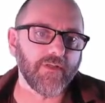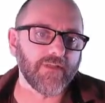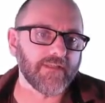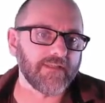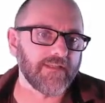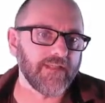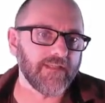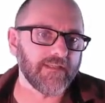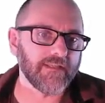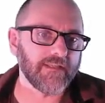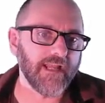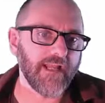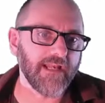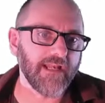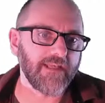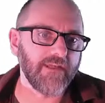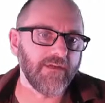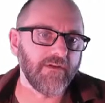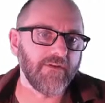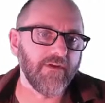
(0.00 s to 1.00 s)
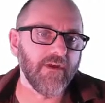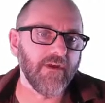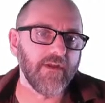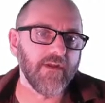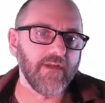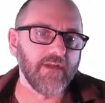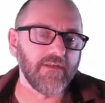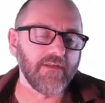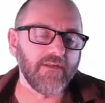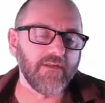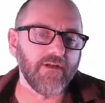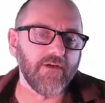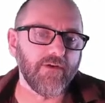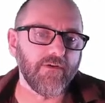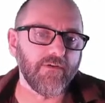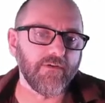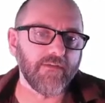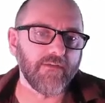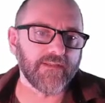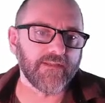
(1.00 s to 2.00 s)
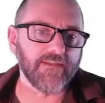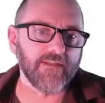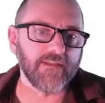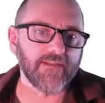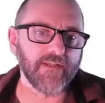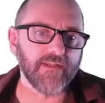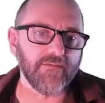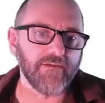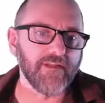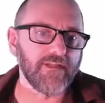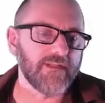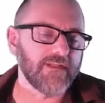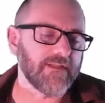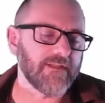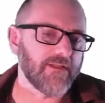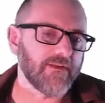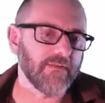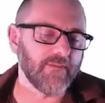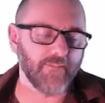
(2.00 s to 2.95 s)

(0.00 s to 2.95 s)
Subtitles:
It's telling you, it's not really